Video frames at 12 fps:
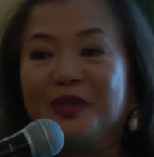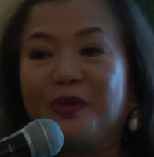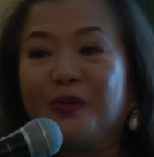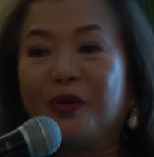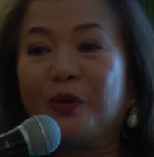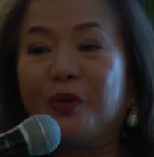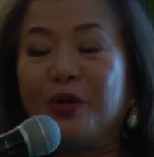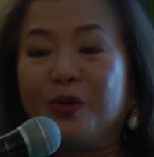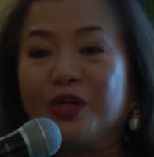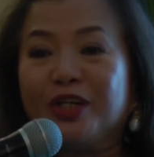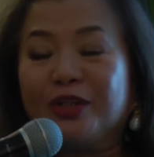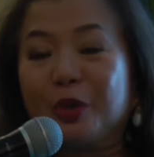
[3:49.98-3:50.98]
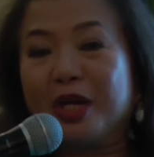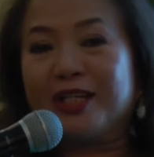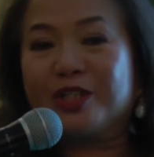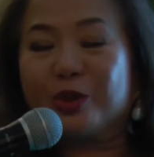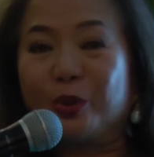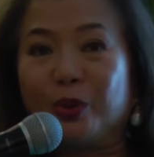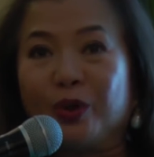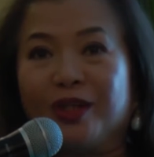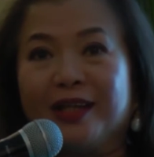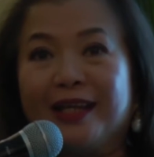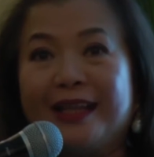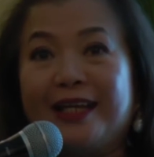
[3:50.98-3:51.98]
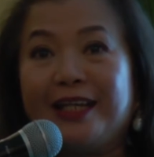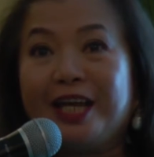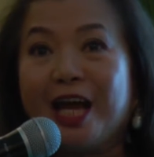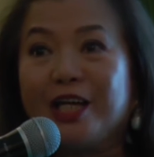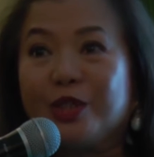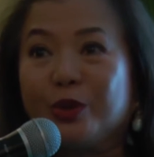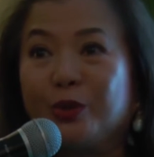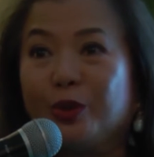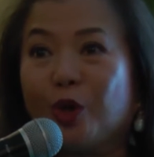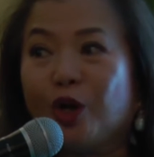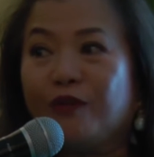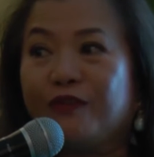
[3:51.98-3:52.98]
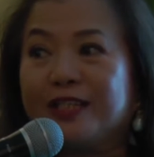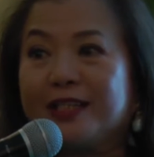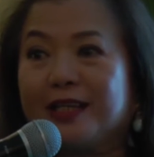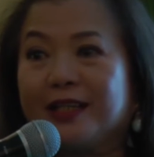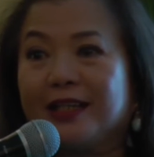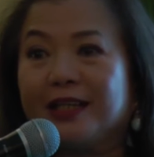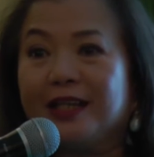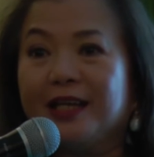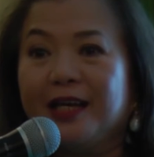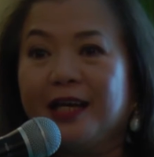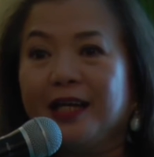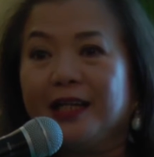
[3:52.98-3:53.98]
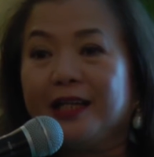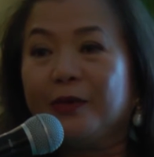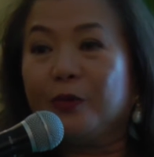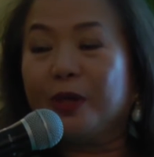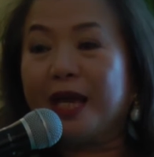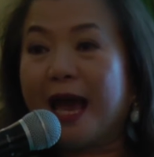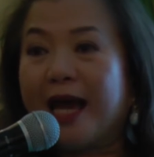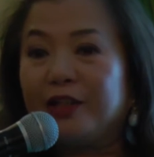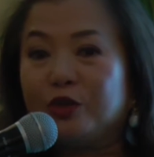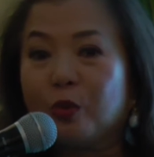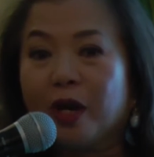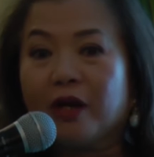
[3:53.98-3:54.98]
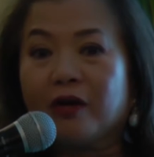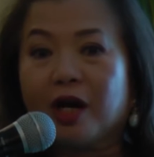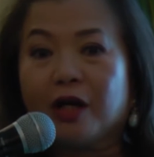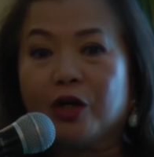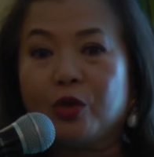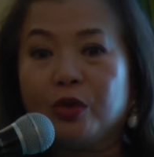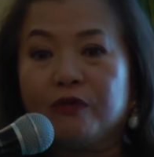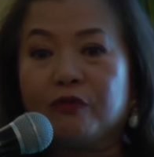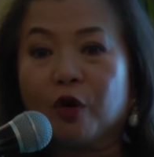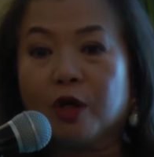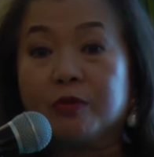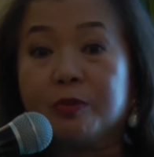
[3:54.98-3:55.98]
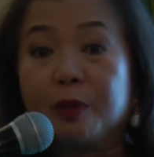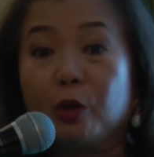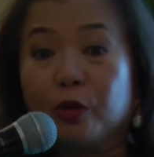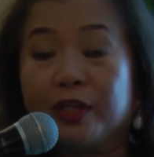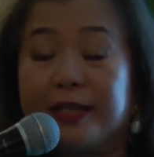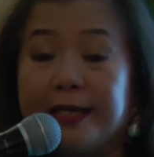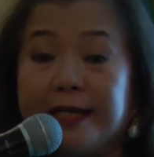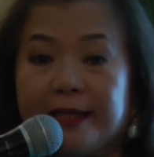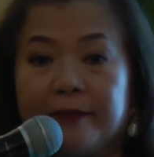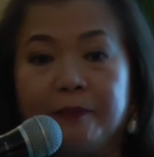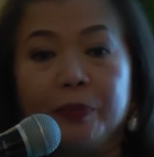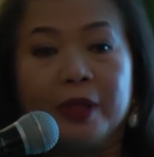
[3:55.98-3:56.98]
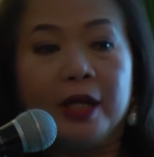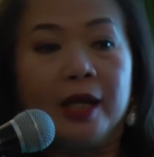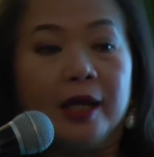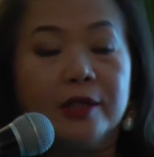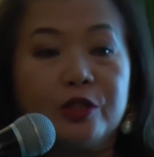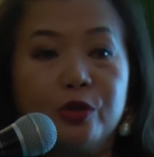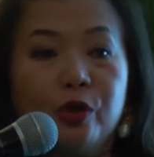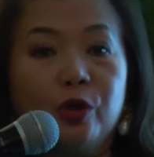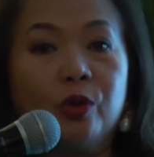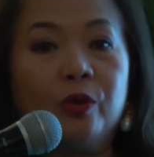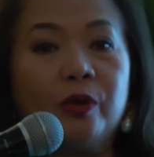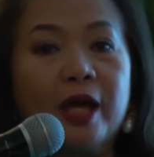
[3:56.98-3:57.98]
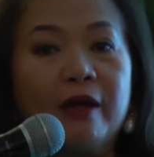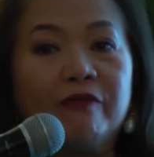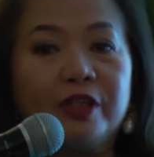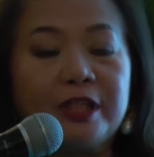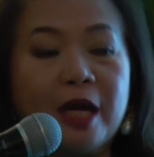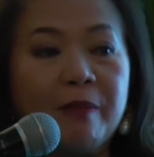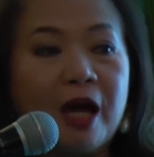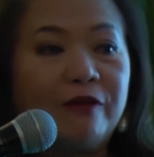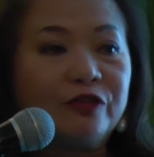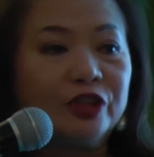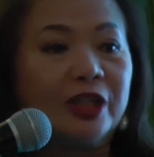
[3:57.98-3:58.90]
when we were in grade school. And then in high school, all of a sudden, we had to wear our uniforms below the knee. And so every time after